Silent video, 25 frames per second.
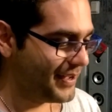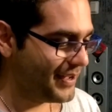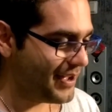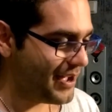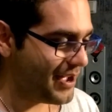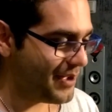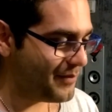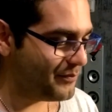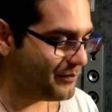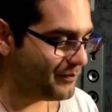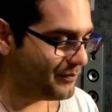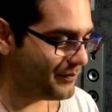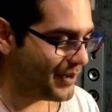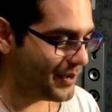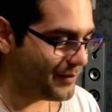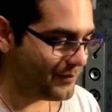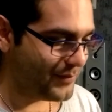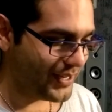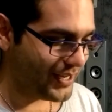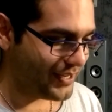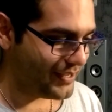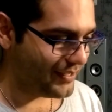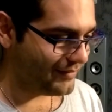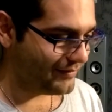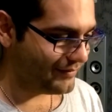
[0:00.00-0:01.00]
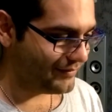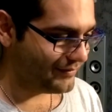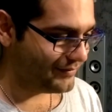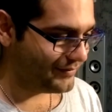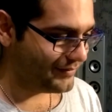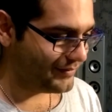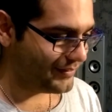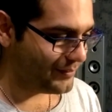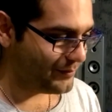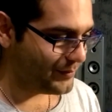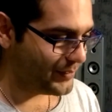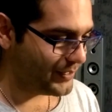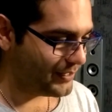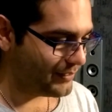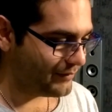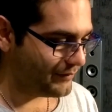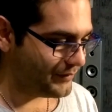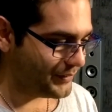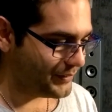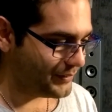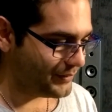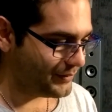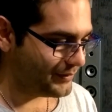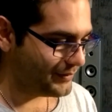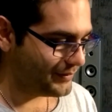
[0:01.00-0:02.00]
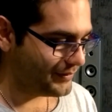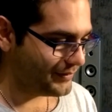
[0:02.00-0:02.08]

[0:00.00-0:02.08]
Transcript: I beg you. I beg of you.